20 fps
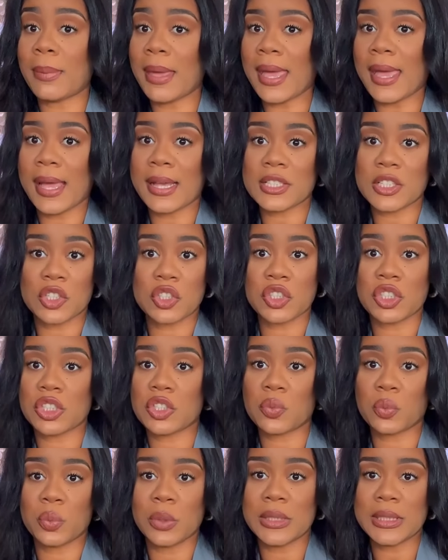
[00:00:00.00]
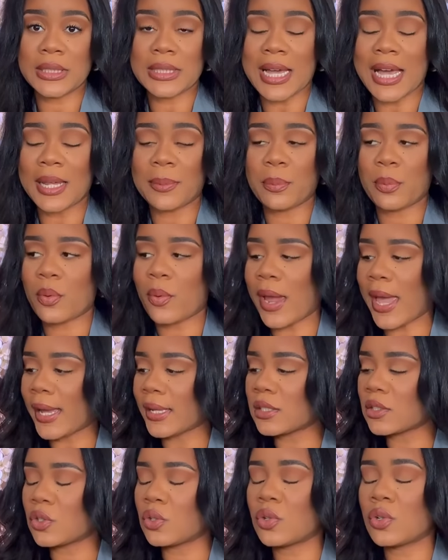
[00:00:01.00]
bags are just really not
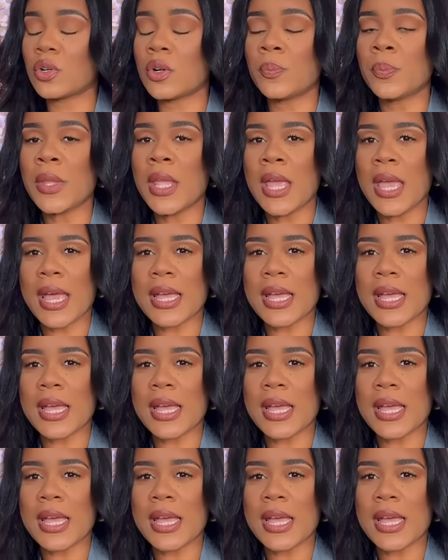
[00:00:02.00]
practical